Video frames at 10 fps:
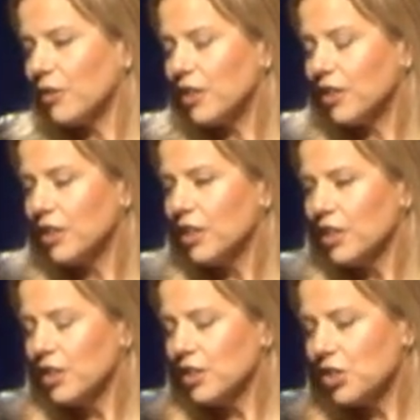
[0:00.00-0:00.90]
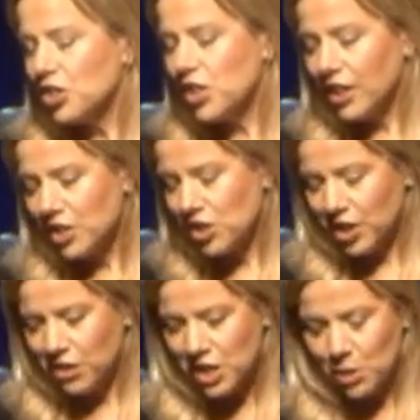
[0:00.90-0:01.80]
The next
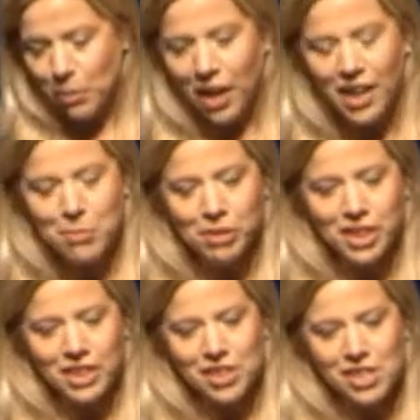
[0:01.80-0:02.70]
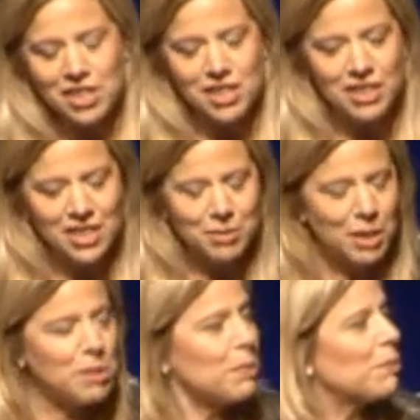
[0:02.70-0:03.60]
generation behind millennials is,
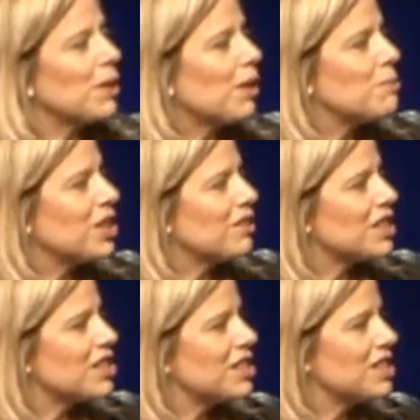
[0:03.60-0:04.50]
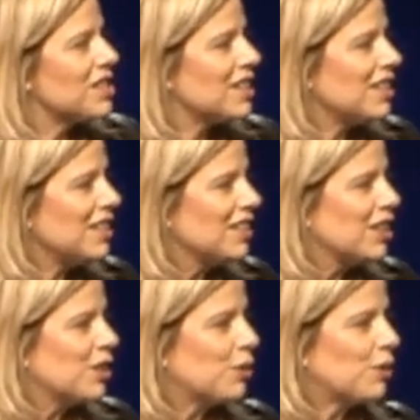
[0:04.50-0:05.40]
sometimes people call them Generation Z
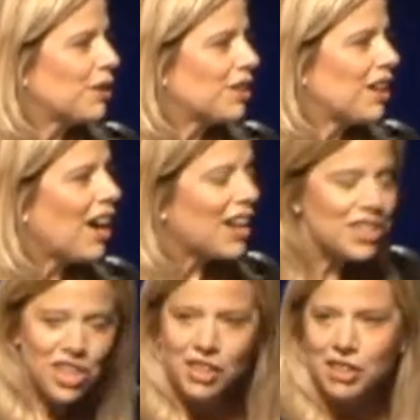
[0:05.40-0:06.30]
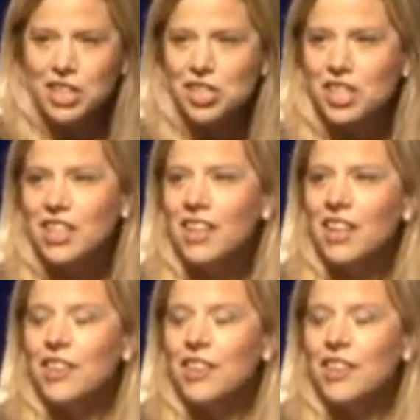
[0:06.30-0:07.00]
or I generation.